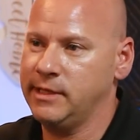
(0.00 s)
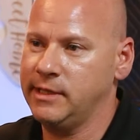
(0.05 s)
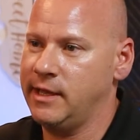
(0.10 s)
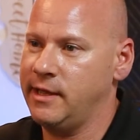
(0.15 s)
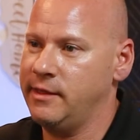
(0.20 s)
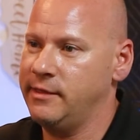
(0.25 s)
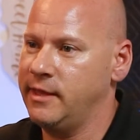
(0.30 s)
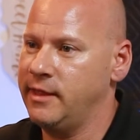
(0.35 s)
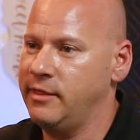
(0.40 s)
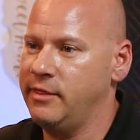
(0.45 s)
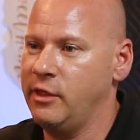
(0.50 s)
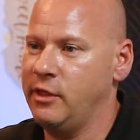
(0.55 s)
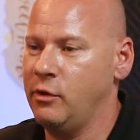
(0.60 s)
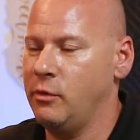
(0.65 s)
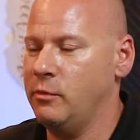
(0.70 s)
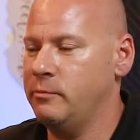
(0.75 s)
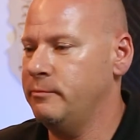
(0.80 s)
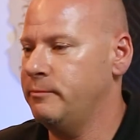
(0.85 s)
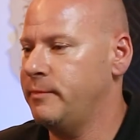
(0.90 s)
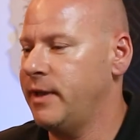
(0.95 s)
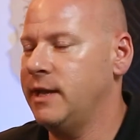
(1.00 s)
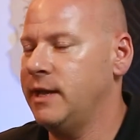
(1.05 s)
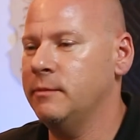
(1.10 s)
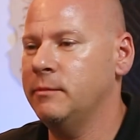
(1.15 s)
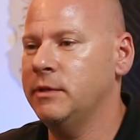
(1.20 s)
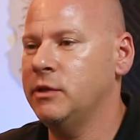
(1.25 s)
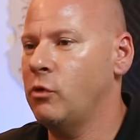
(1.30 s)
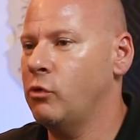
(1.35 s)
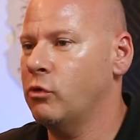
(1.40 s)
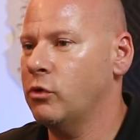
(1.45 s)
and then they'll paint them
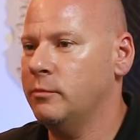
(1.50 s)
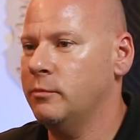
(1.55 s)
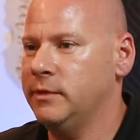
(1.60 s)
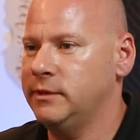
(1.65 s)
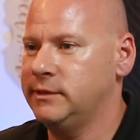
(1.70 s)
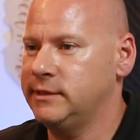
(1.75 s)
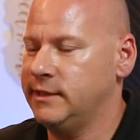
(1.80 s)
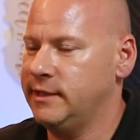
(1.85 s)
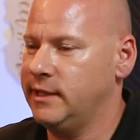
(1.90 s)
in ornaments,